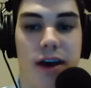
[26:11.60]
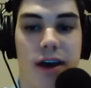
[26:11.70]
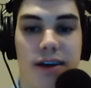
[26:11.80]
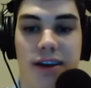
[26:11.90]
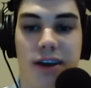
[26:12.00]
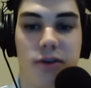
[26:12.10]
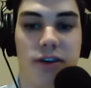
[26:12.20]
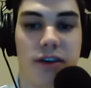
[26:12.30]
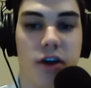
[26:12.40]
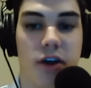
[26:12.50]

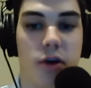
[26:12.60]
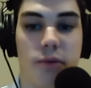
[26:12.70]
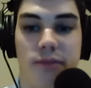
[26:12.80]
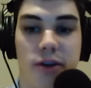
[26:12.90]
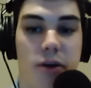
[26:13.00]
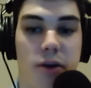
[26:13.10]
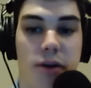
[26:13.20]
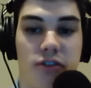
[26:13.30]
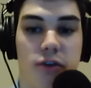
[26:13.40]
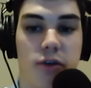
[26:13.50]
didn't go,
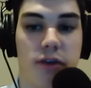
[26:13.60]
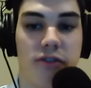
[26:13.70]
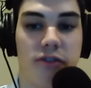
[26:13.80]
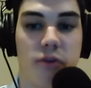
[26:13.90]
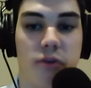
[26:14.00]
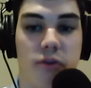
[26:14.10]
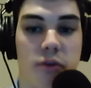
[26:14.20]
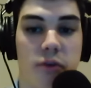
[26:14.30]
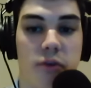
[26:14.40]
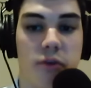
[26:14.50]
much further than 40,
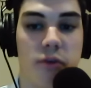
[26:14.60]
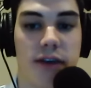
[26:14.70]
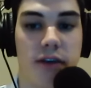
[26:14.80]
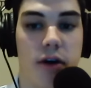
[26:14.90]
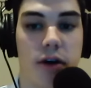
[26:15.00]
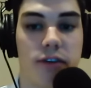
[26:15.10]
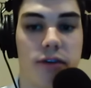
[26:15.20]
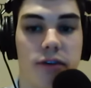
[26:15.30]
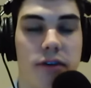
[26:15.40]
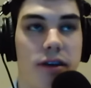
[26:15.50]
45 yards.
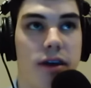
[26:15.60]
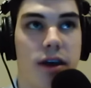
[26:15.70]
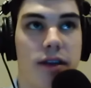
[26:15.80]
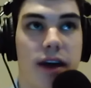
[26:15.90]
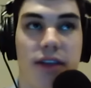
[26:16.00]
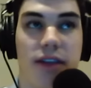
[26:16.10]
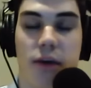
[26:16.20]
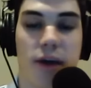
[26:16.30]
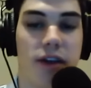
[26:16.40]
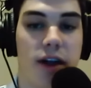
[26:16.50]
And they
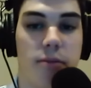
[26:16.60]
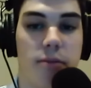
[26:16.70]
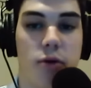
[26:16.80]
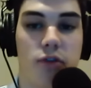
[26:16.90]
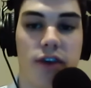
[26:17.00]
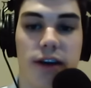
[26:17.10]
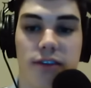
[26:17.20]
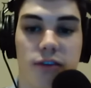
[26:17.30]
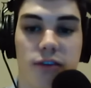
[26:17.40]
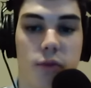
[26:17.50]
ran a lot of pooch
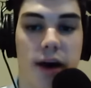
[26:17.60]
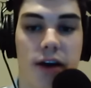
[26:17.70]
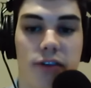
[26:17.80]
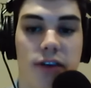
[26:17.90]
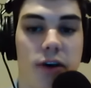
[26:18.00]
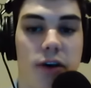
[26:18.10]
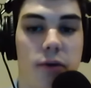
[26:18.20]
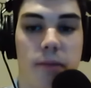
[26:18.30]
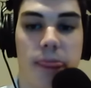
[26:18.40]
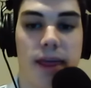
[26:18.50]
kicks as well. So,
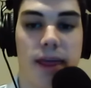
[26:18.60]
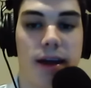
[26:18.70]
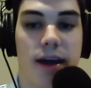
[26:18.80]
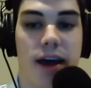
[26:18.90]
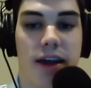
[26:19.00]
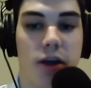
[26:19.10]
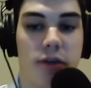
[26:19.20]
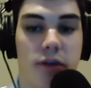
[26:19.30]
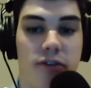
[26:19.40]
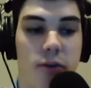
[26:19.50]

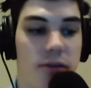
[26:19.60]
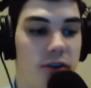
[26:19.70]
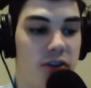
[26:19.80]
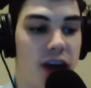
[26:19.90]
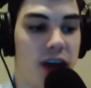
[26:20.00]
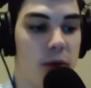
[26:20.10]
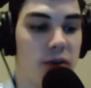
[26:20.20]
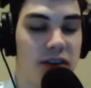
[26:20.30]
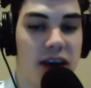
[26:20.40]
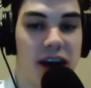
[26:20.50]
the field position game
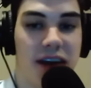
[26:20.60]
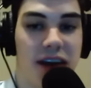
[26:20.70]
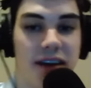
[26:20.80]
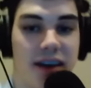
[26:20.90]
wasn't getting